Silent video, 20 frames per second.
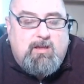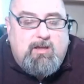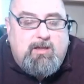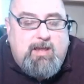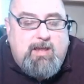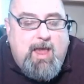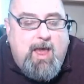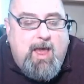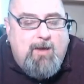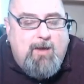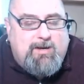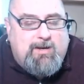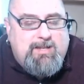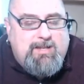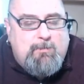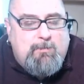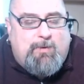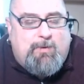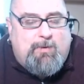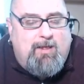Yeah, ring
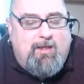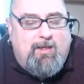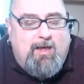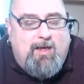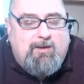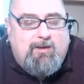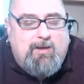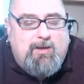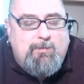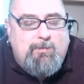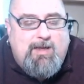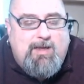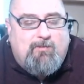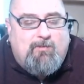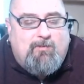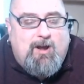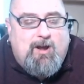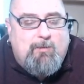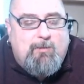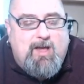the bell. How come you haven't
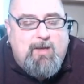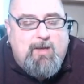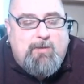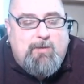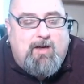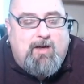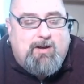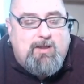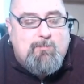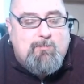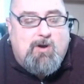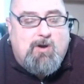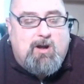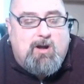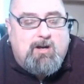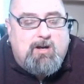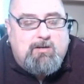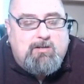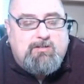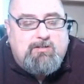rung my bell anymore?